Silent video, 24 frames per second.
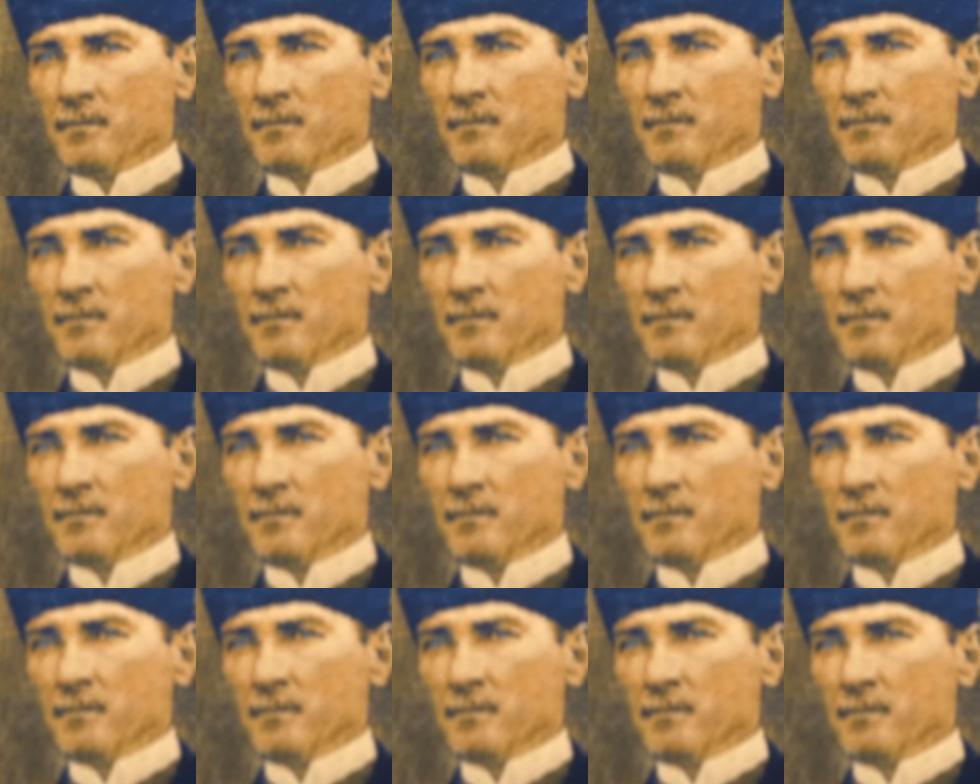
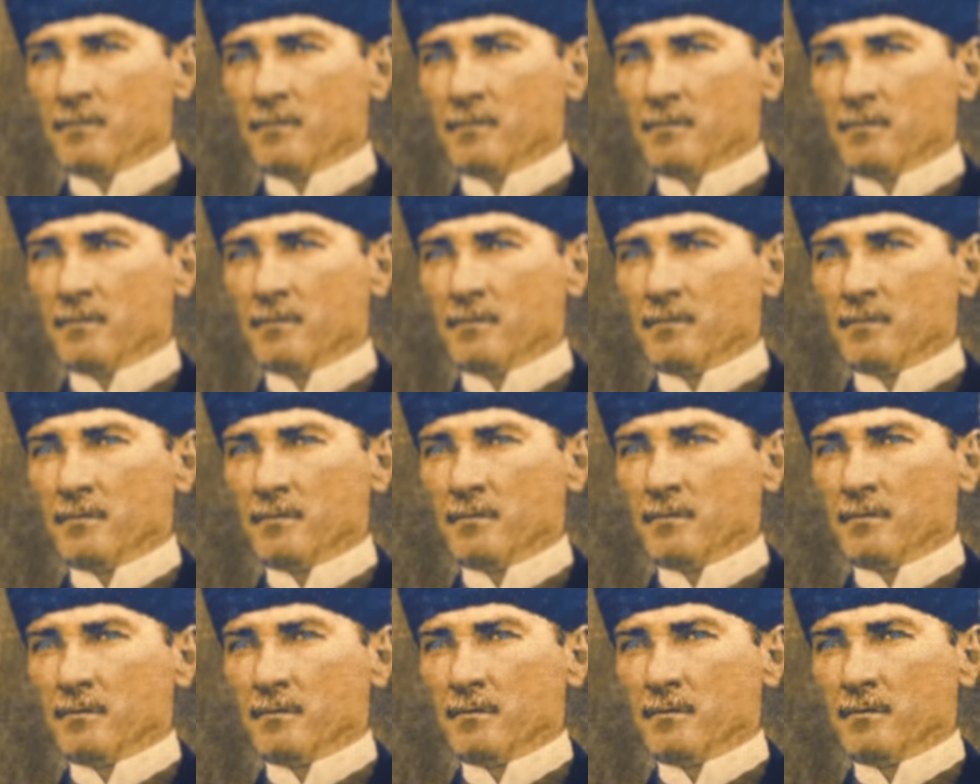
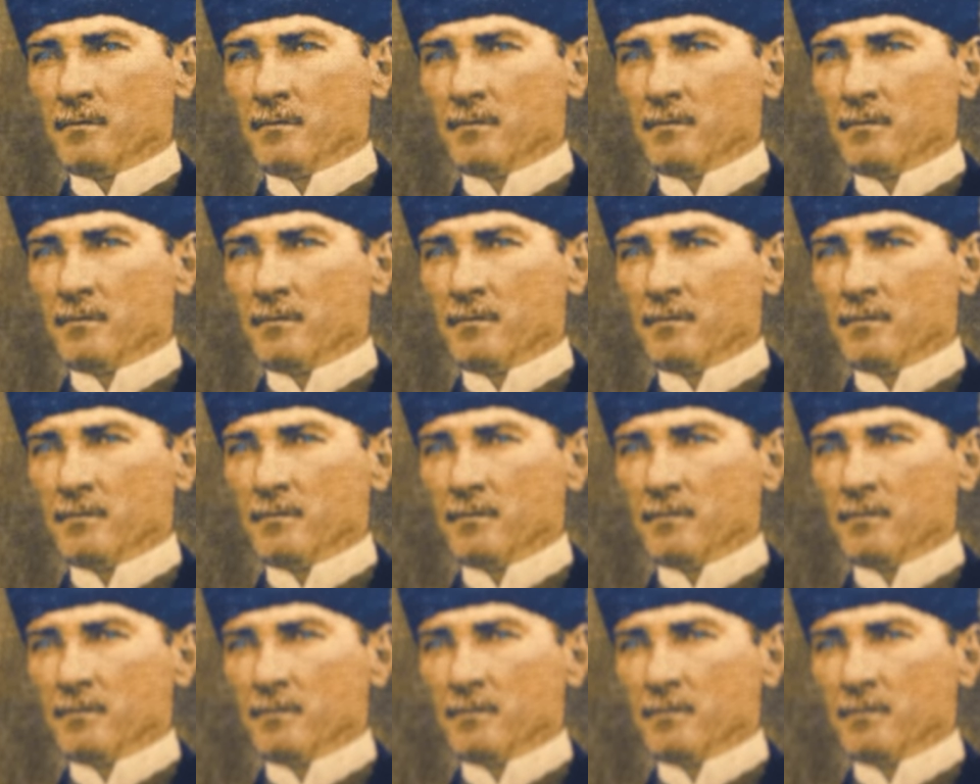
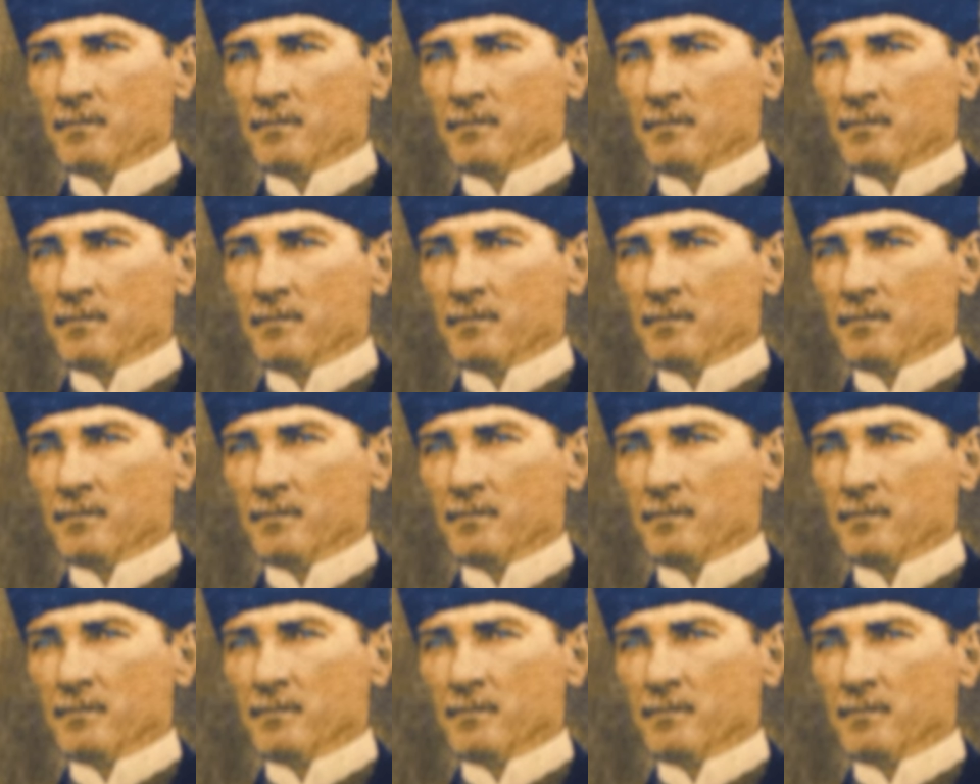
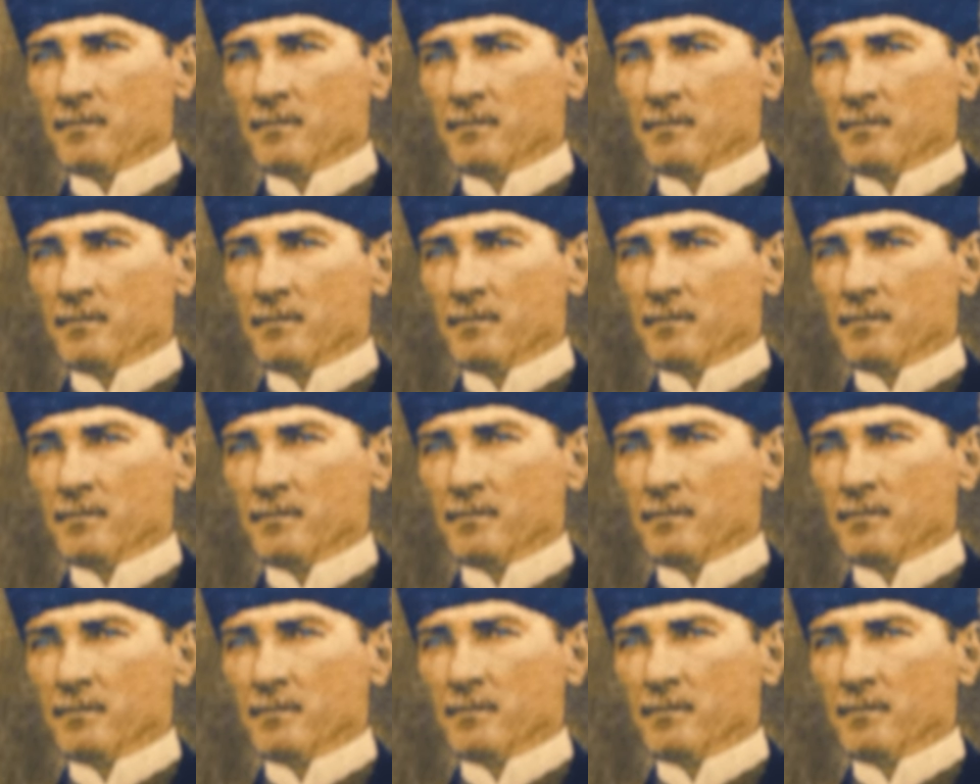
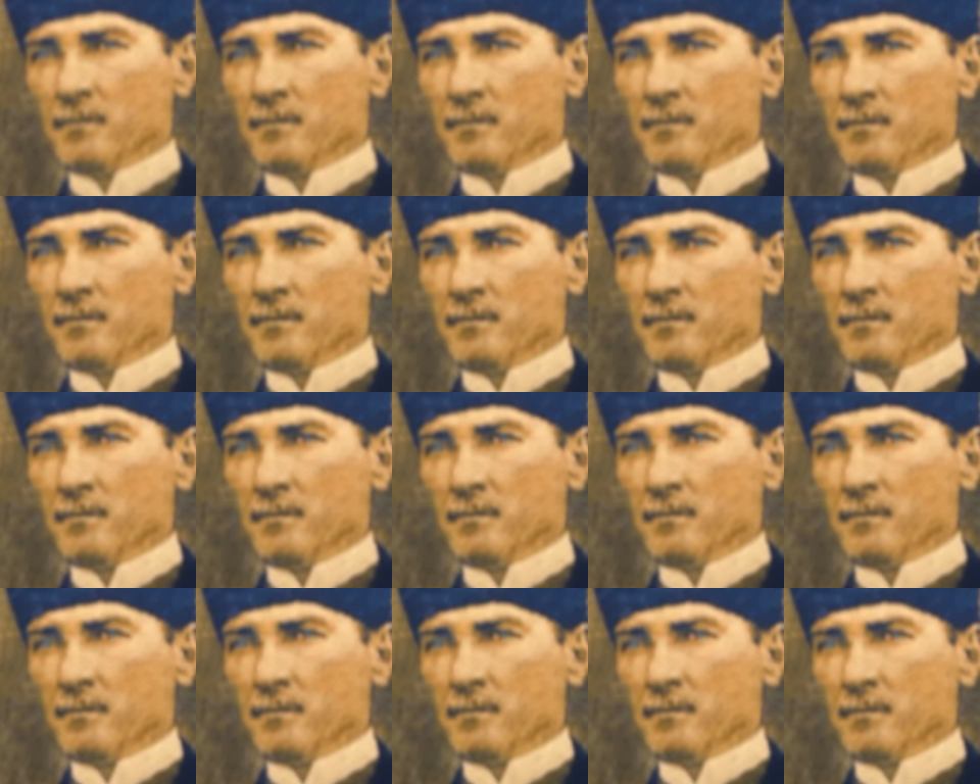
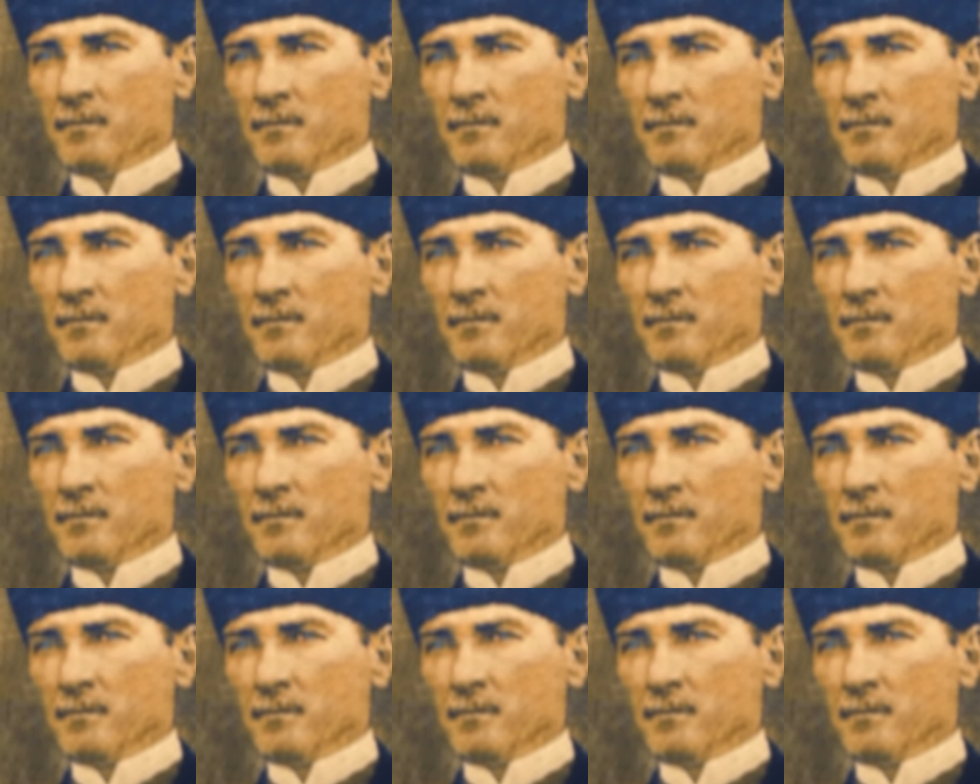This person isn't speaking.